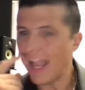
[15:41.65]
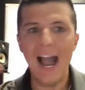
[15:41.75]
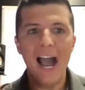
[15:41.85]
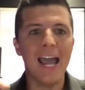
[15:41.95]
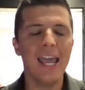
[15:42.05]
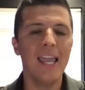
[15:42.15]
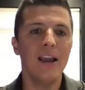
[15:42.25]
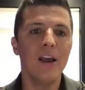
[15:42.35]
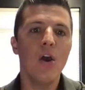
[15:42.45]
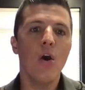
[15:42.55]
I
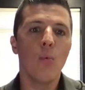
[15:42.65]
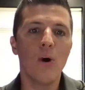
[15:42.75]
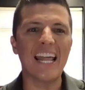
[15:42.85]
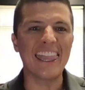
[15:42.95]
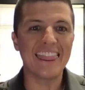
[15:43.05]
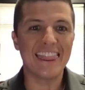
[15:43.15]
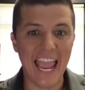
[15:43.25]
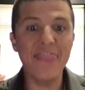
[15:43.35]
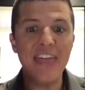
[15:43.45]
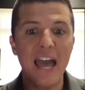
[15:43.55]
want
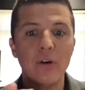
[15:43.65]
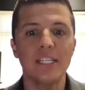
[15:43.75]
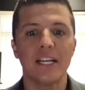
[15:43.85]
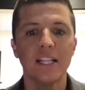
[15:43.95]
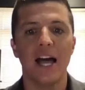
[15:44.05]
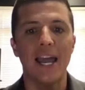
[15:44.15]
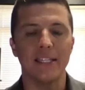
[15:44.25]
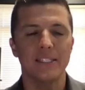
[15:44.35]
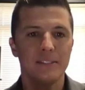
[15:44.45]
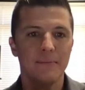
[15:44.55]
10,000
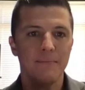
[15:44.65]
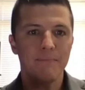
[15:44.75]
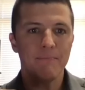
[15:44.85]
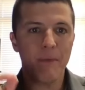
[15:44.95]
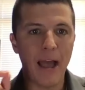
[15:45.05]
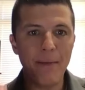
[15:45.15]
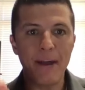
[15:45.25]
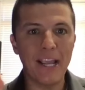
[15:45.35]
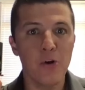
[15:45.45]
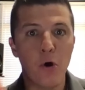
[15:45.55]
clients.
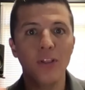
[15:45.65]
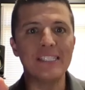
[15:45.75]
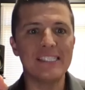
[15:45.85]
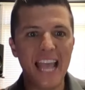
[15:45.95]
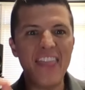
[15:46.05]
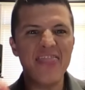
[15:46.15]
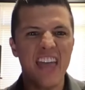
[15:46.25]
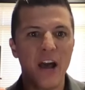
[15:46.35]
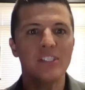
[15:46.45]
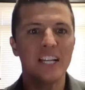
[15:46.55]
My goal is
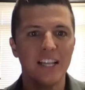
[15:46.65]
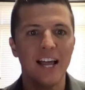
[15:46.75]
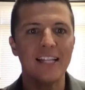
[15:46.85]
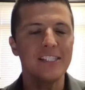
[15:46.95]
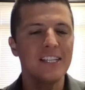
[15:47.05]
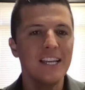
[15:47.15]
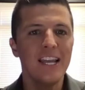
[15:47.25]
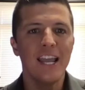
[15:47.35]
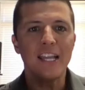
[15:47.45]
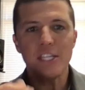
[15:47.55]
10,000 clients.
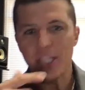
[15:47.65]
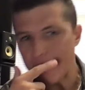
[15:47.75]
And